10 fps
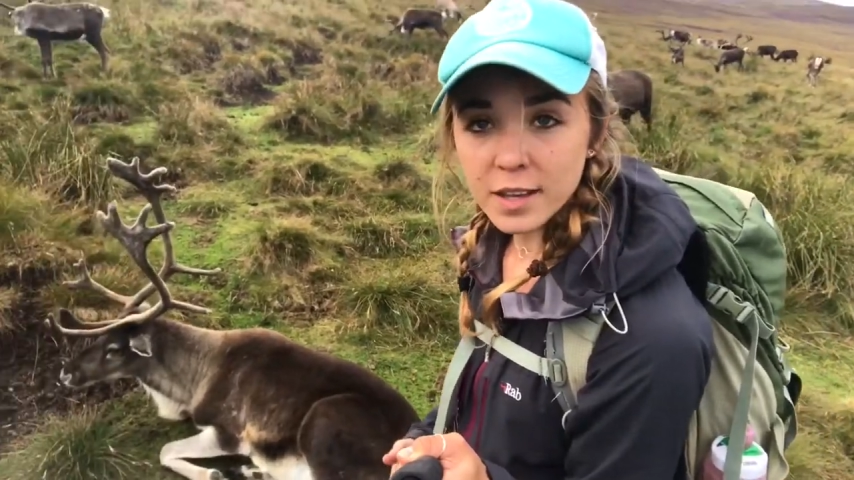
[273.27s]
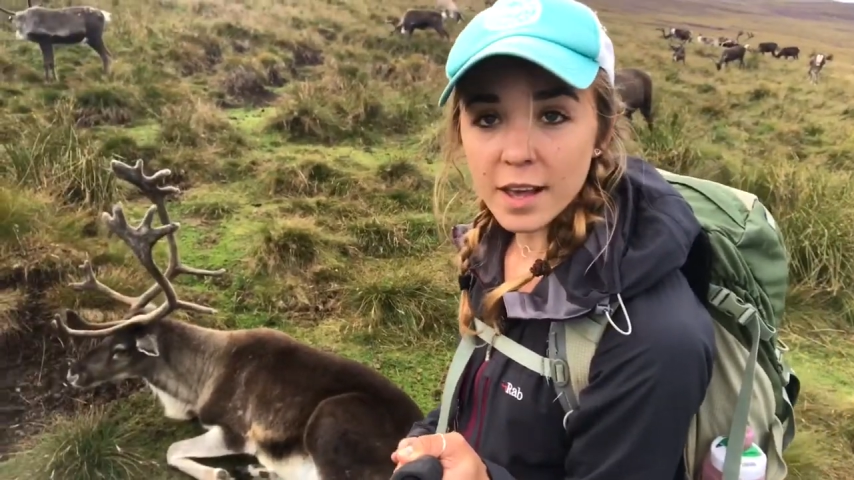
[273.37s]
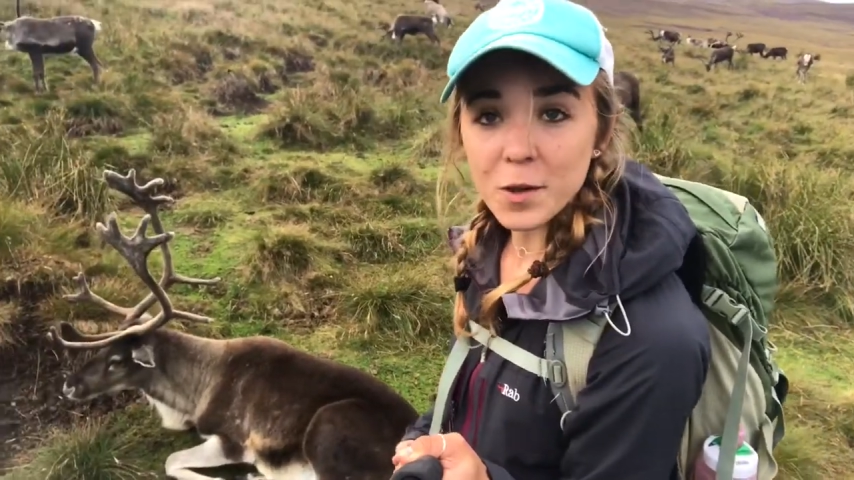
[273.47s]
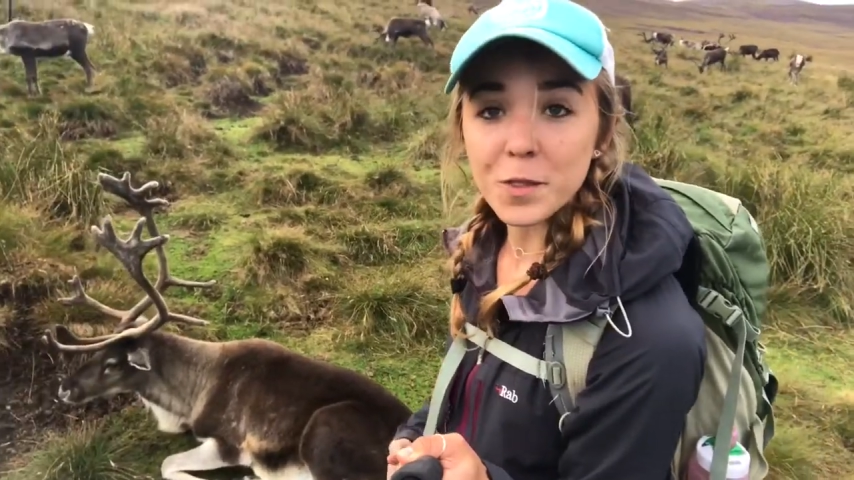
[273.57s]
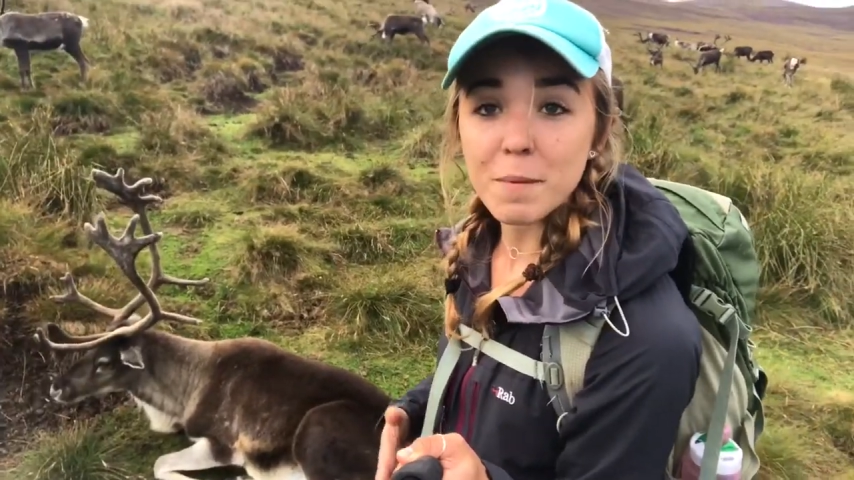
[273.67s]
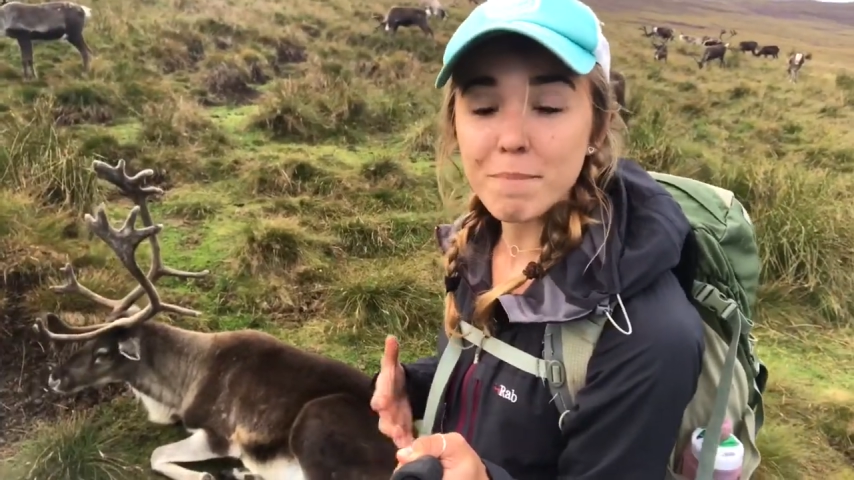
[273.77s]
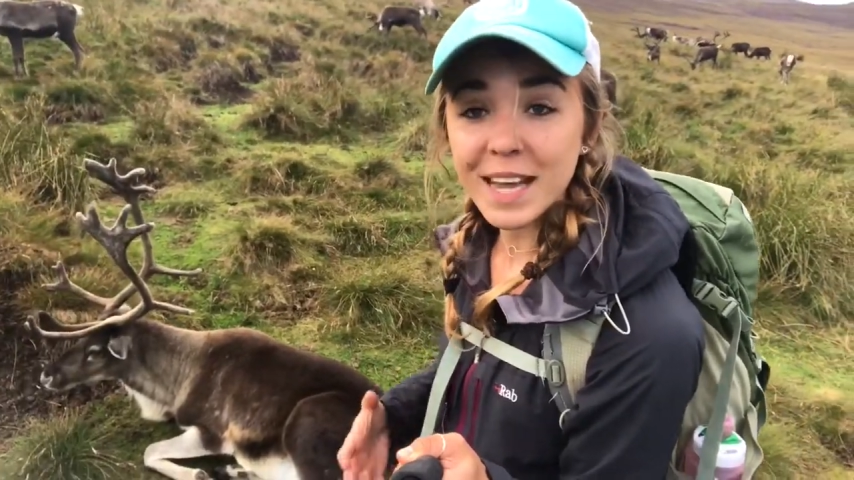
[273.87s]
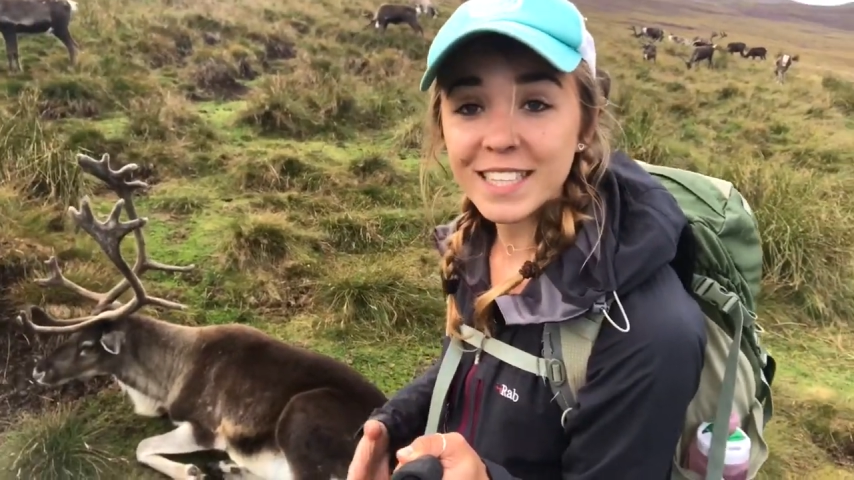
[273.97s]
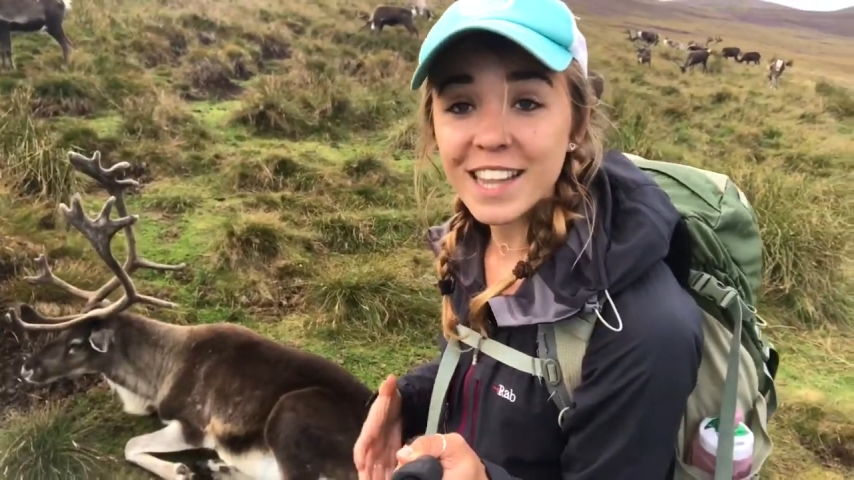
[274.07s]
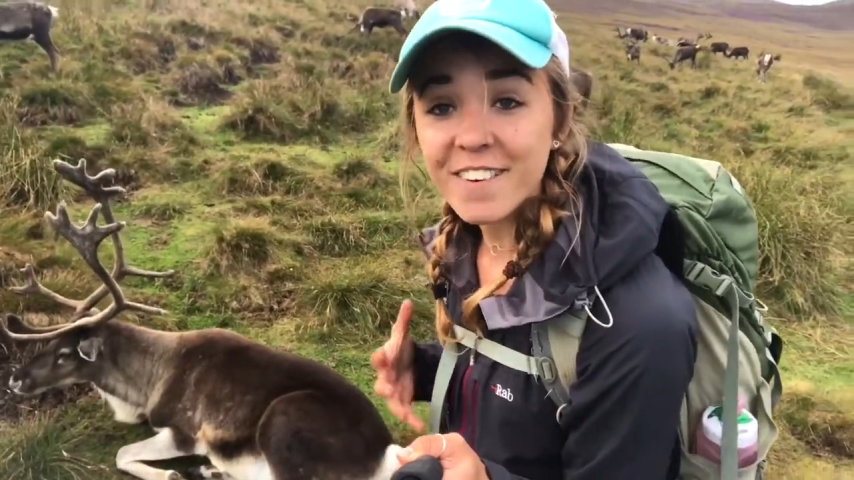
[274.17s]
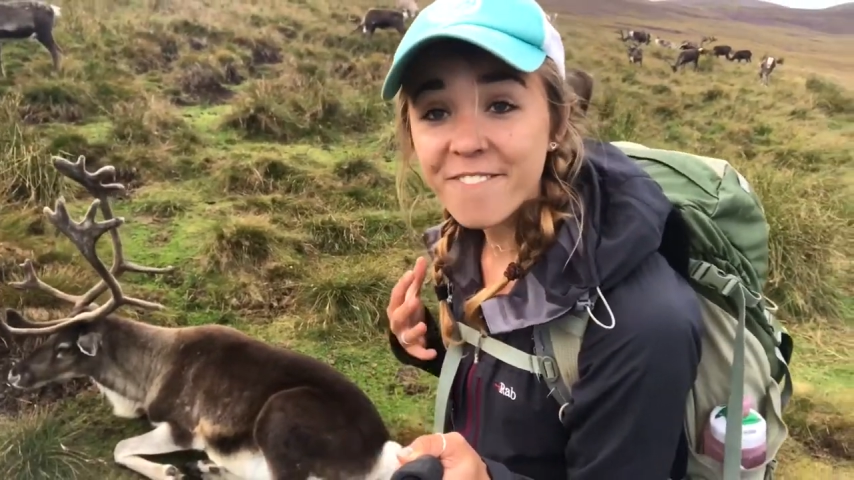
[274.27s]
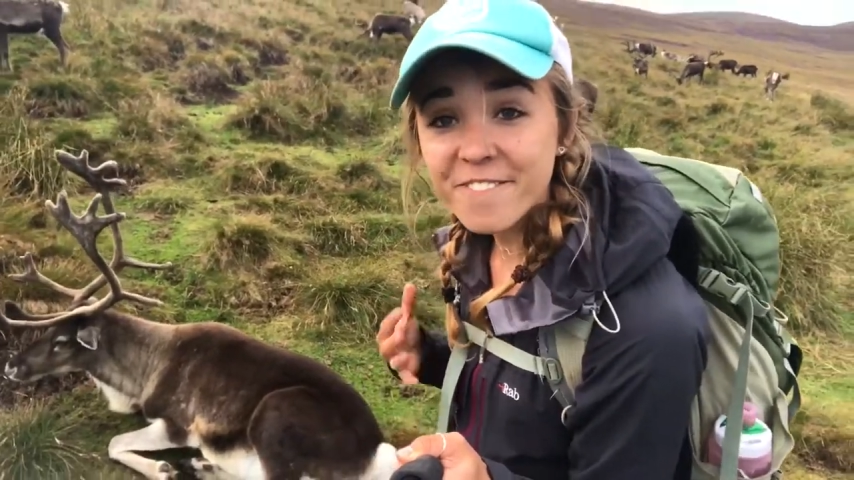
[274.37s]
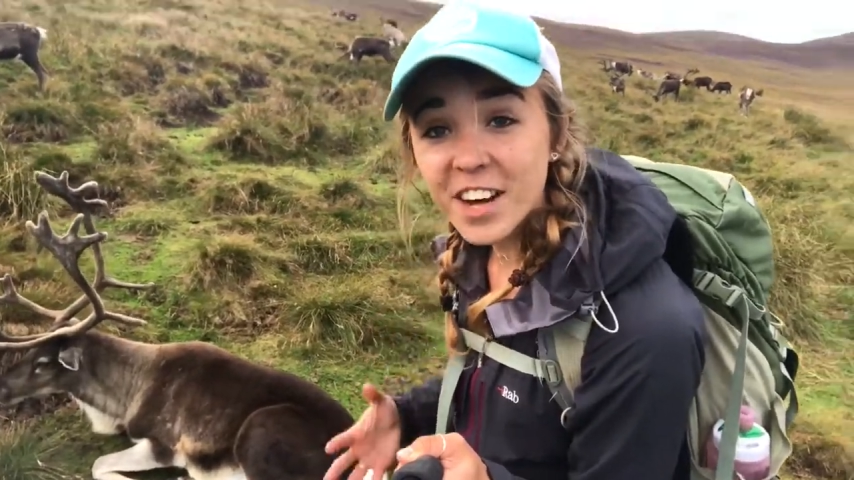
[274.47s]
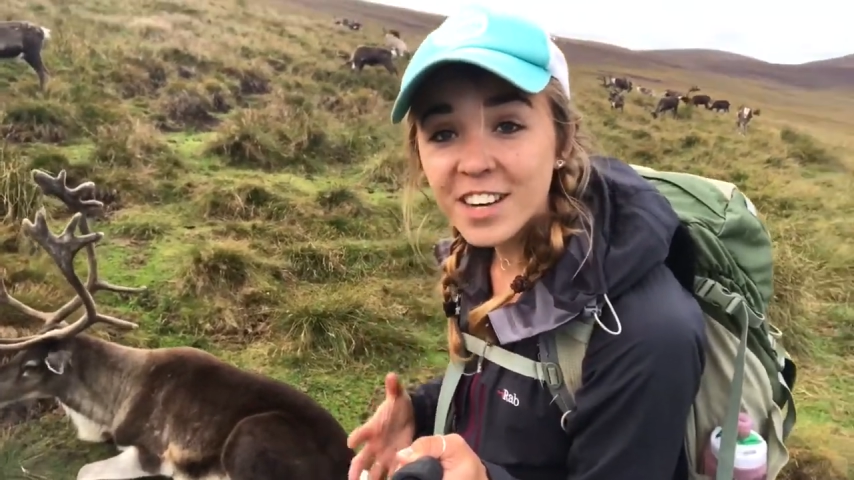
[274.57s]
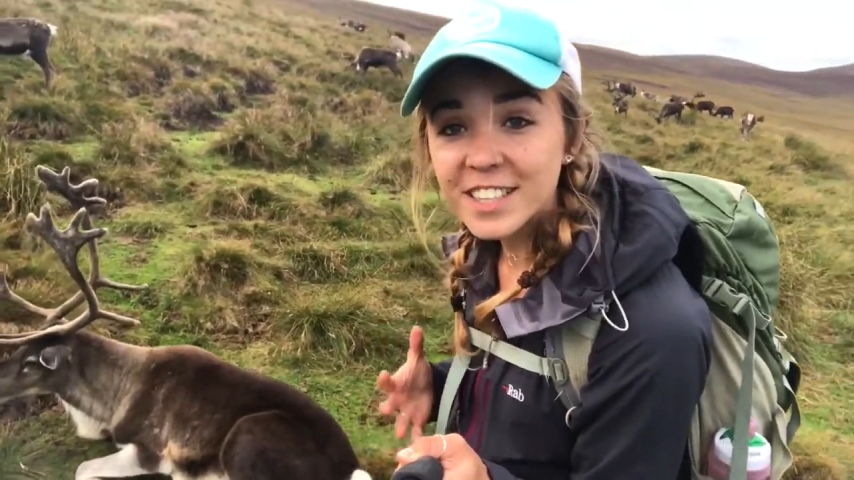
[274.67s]
cycle that makes it the
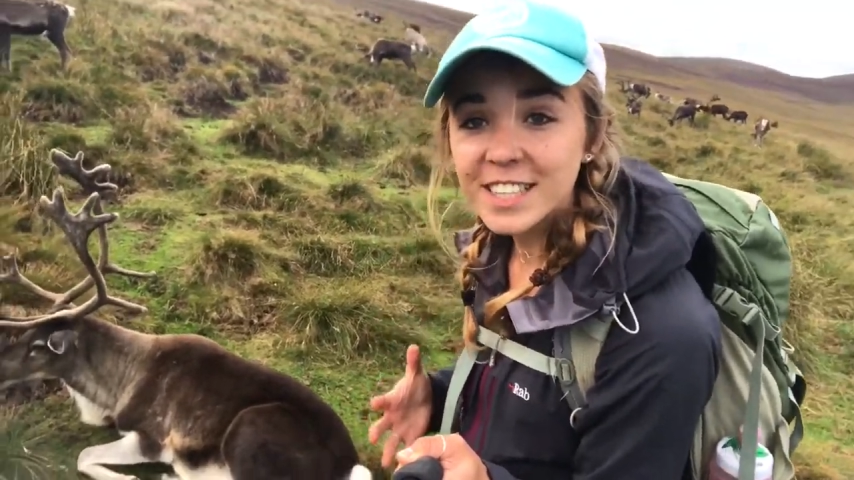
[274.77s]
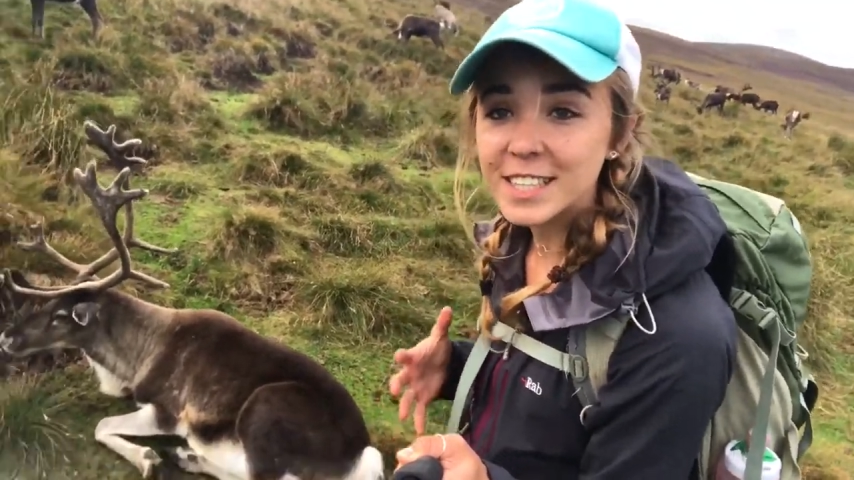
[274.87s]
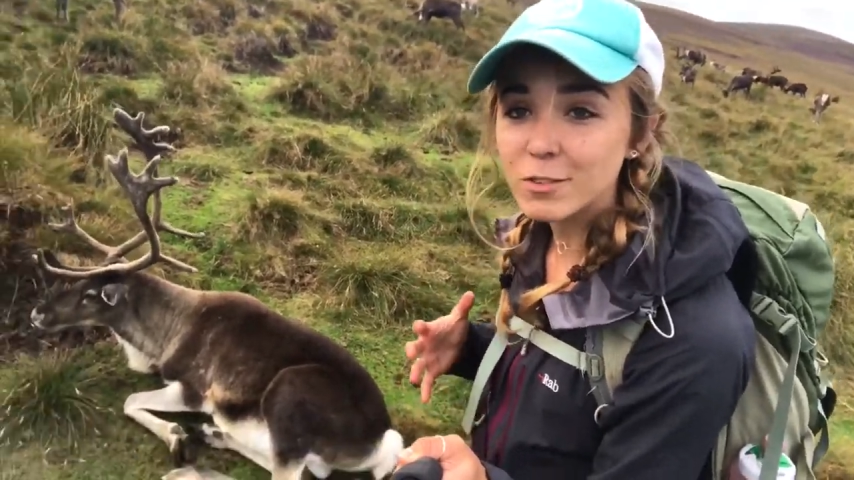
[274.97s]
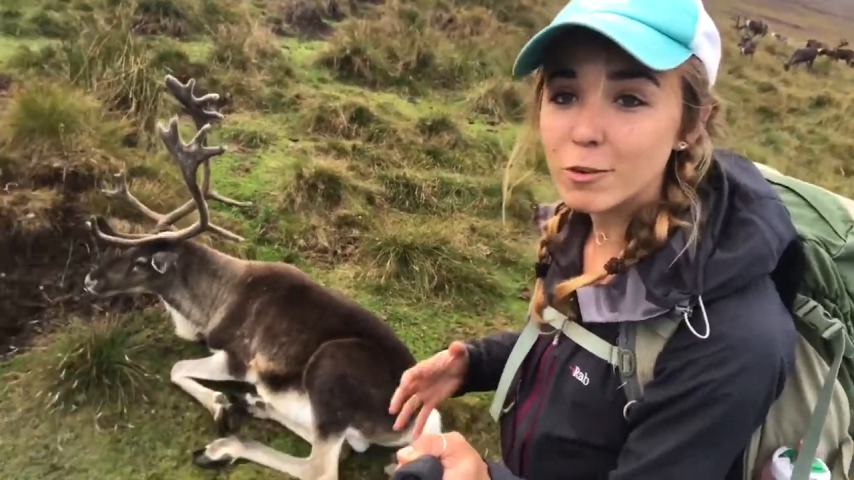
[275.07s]
fastest